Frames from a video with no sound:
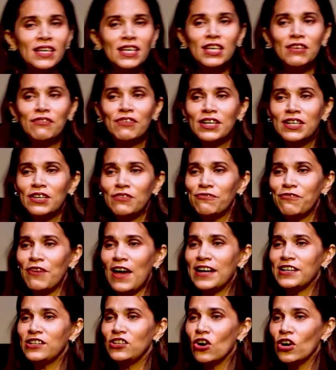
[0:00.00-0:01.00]
Even if
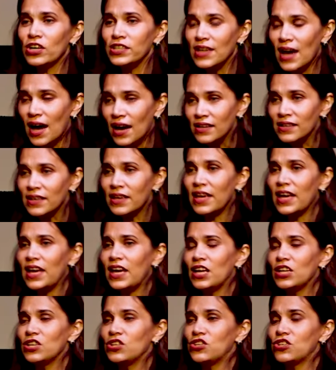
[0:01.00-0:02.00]
at your young
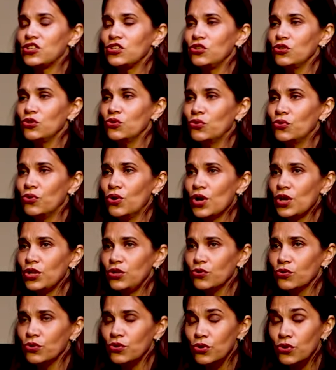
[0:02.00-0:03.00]
age you
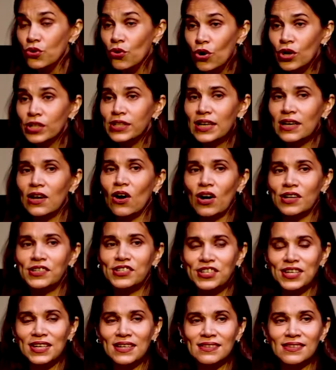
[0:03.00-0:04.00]
know the
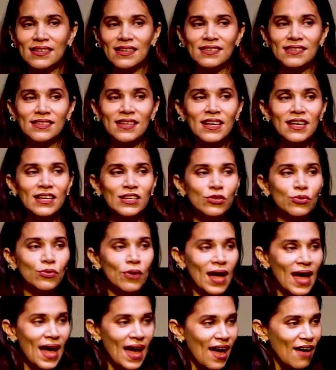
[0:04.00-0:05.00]
Lord Jesus,
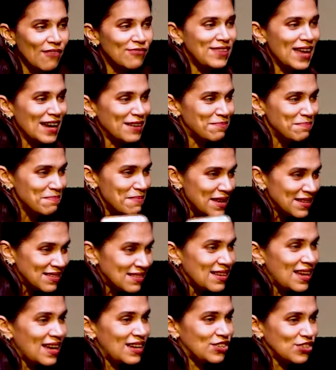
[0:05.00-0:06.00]
you have that
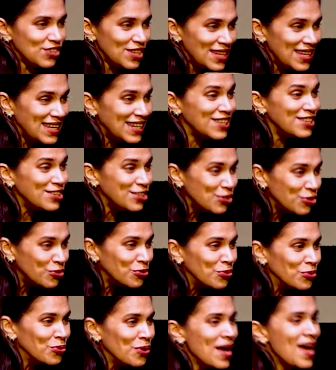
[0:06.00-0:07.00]
message in
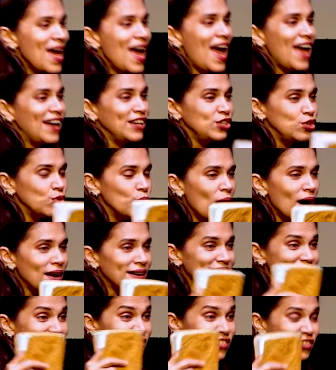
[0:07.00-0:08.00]
you, and you
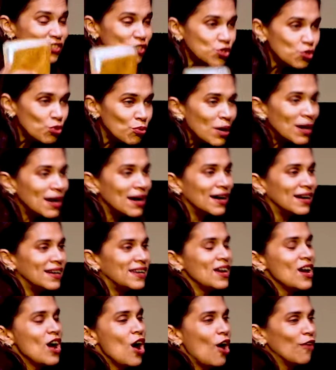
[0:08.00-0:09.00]
are a
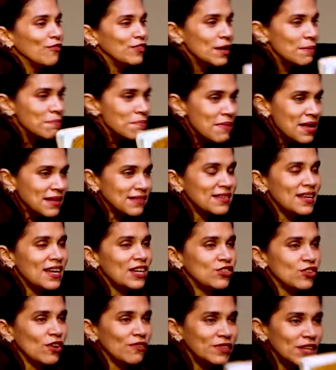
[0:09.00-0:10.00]
steward of the
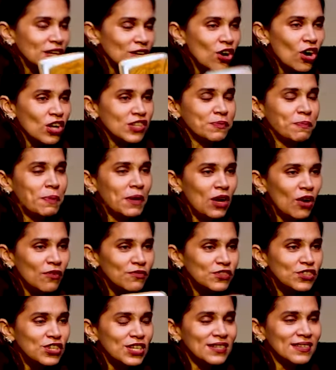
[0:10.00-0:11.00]
message of the gospel
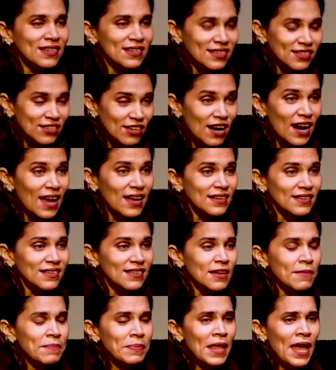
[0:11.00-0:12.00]
of Jesus
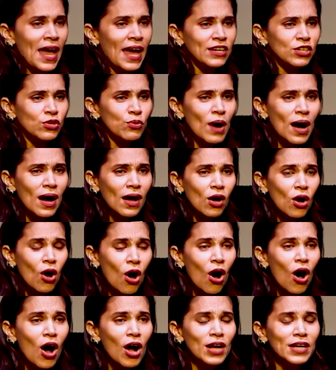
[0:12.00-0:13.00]
Christ. And you are
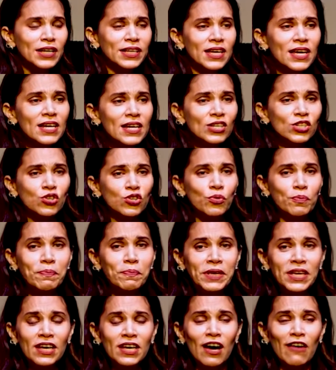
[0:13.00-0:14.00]
called to
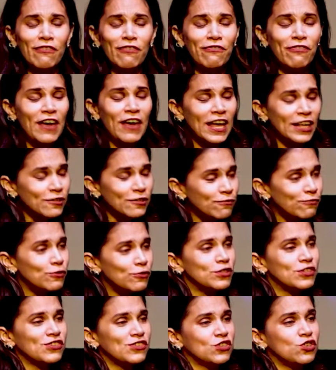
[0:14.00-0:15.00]
be a
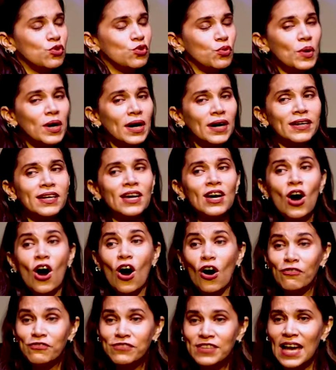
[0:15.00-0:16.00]
faithful steward
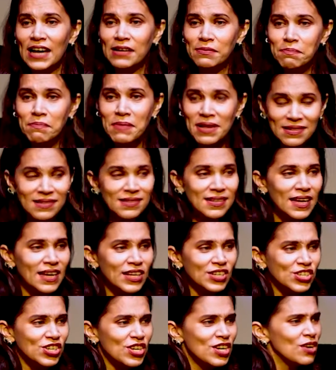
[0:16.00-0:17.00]
of that
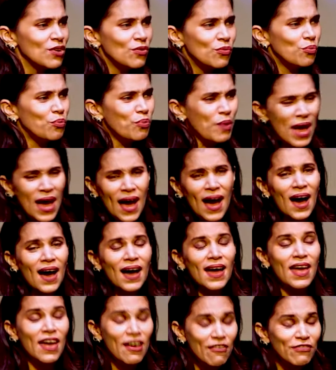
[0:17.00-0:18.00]
message
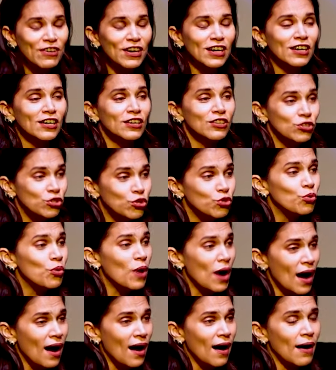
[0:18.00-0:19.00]
wherever
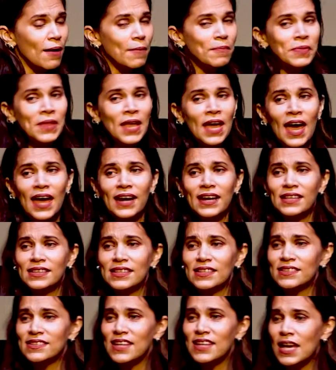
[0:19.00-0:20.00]
you are. And
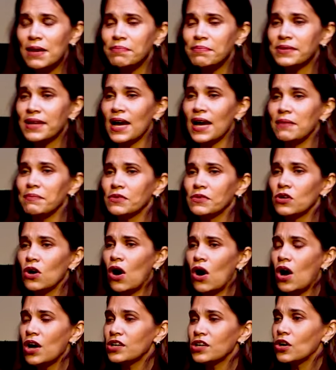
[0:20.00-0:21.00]
at the same time,
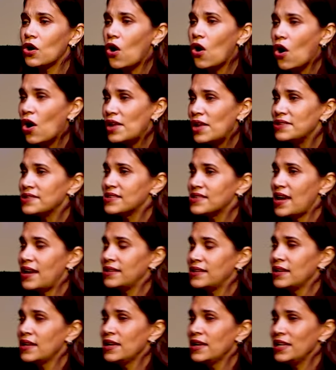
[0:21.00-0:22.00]
God calls
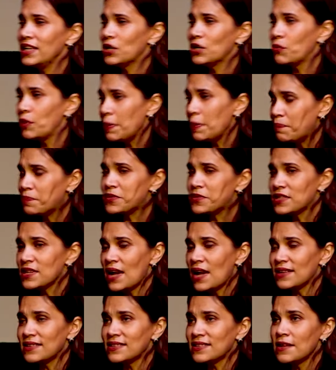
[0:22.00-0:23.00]
and equips
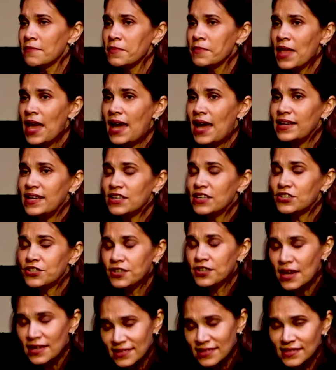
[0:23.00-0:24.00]
us and
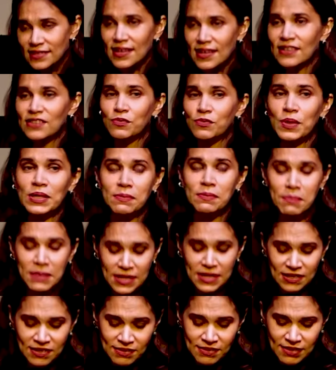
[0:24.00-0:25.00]
entrusts us with
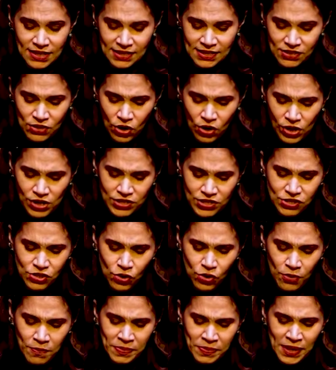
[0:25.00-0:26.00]
ministries
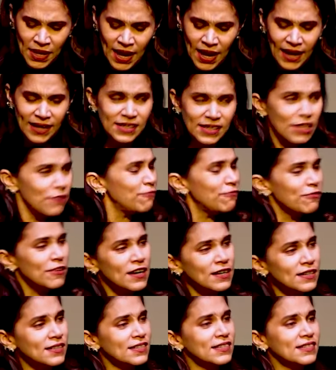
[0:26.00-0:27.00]
also at
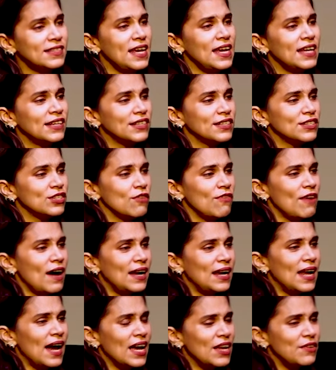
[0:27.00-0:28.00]
different stages of
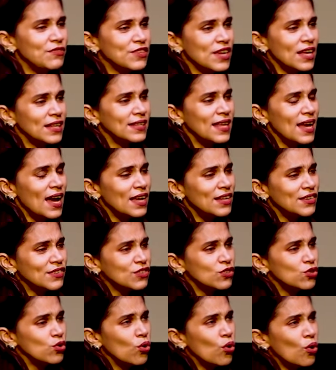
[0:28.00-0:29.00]
our lives. And there
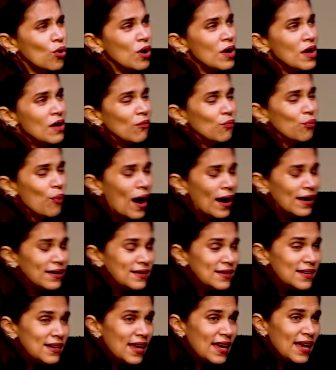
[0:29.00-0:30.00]
is no
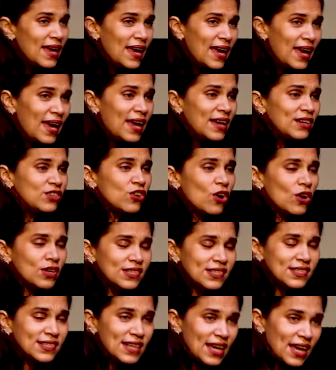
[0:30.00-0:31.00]
one age
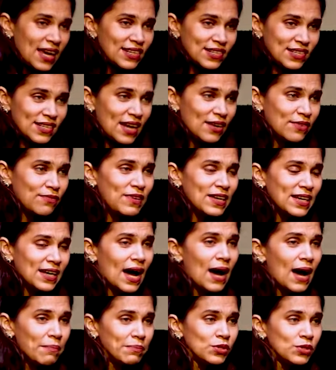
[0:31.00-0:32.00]
or stage that we
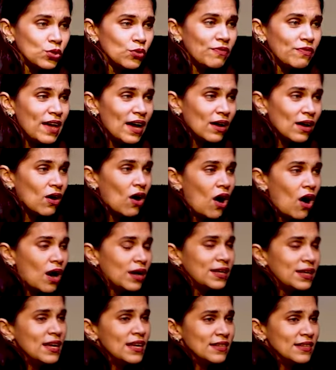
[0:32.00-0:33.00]
come to where
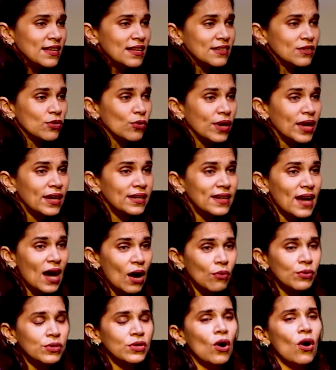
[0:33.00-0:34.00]
God says, okay,
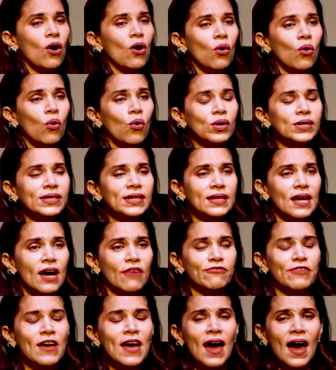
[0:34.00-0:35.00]
now you're old
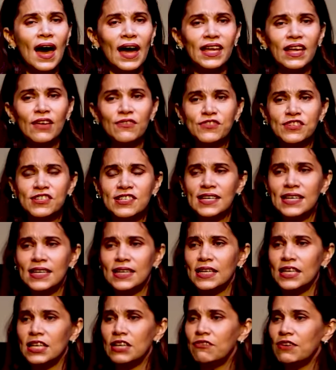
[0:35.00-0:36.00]
enough. I have
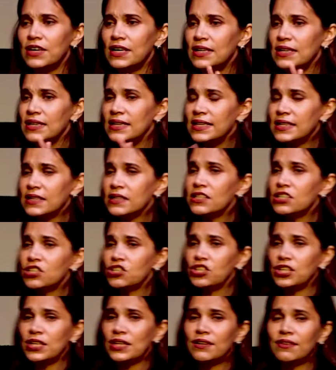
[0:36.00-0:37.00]
seen even little
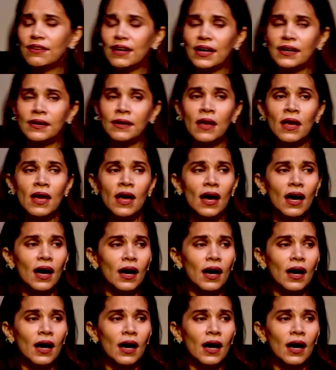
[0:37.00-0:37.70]
children